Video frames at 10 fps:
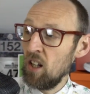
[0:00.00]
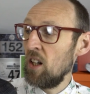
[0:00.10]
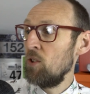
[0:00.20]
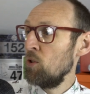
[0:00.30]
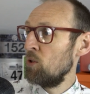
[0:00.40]

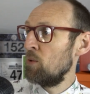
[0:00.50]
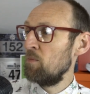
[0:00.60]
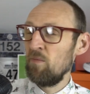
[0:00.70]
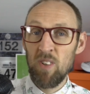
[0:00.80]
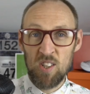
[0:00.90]
I thought,
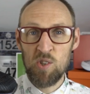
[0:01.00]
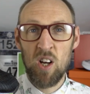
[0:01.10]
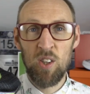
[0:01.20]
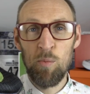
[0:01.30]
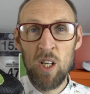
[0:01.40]
let's
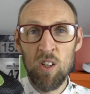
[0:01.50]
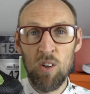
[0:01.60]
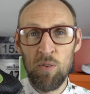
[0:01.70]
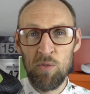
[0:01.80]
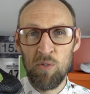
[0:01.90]
start the week
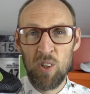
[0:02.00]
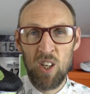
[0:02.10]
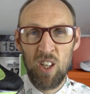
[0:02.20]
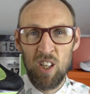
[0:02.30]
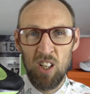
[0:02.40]
off
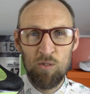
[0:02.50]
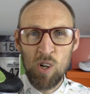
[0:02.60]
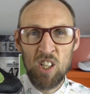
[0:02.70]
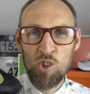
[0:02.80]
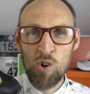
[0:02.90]
and
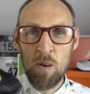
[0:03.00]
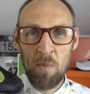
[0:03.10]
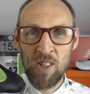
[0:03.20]
really treat